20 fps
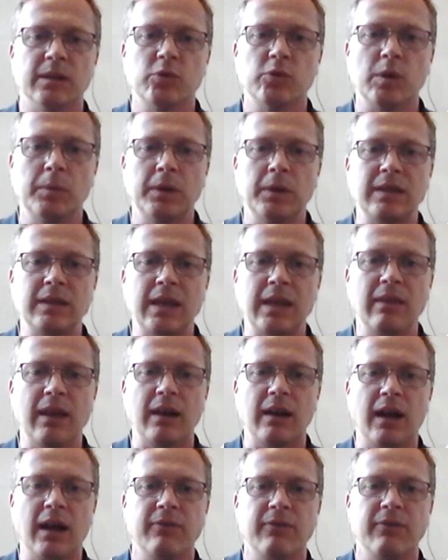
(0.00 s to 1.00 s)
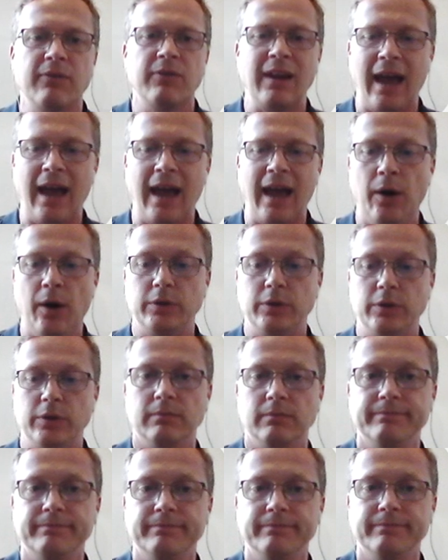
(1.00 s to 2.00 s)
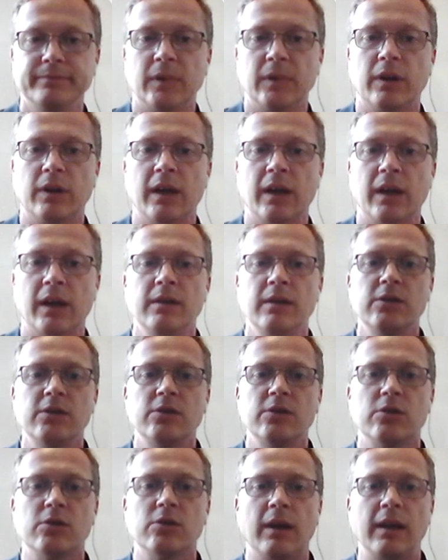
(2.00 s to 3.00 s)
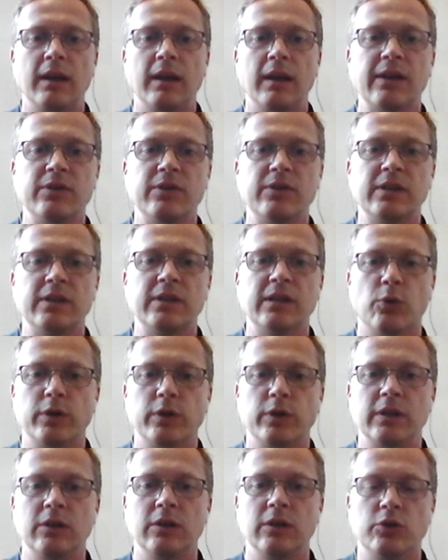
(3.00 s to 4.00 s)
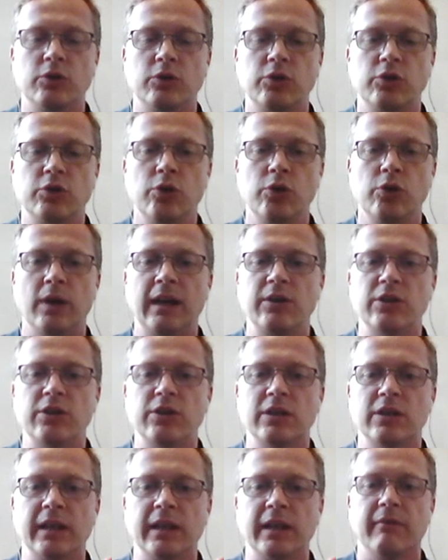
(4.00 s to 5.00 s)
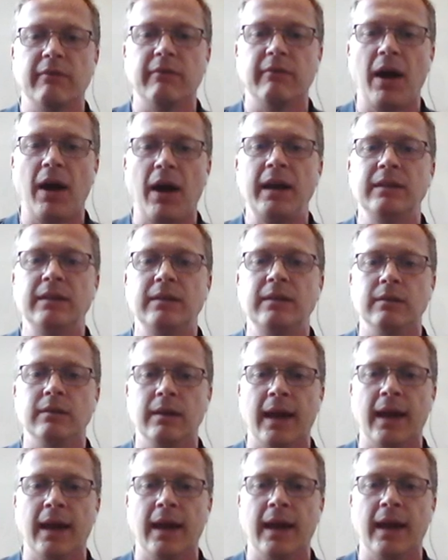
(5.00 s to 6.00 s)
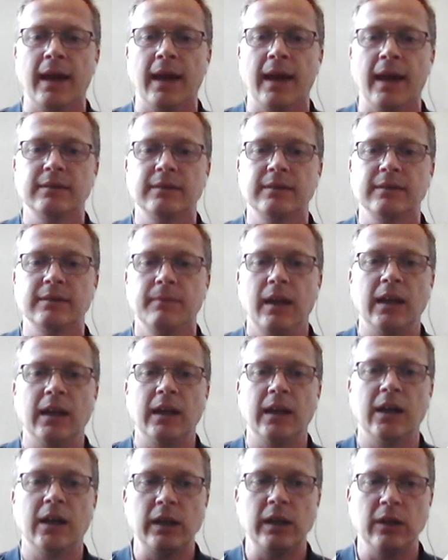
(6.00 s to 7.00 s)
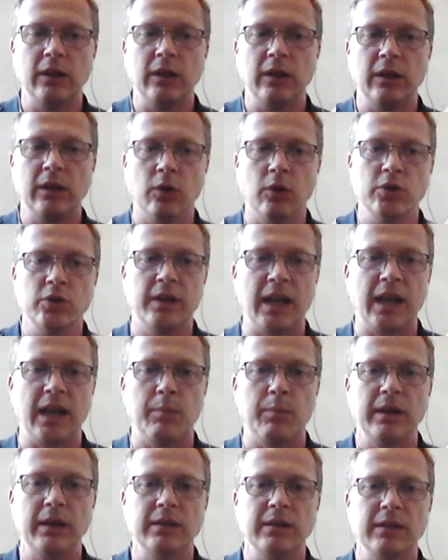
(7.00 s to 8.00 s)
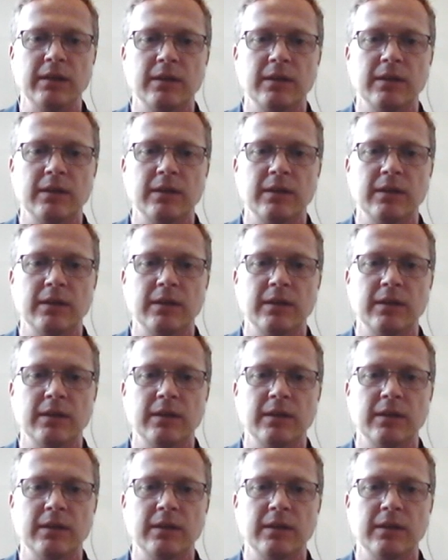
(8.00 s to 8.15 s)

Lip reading: So I'm going to take that hyphen out. Okay, so 876-1402, and then I just click Find Next, and it quickly goes through the database.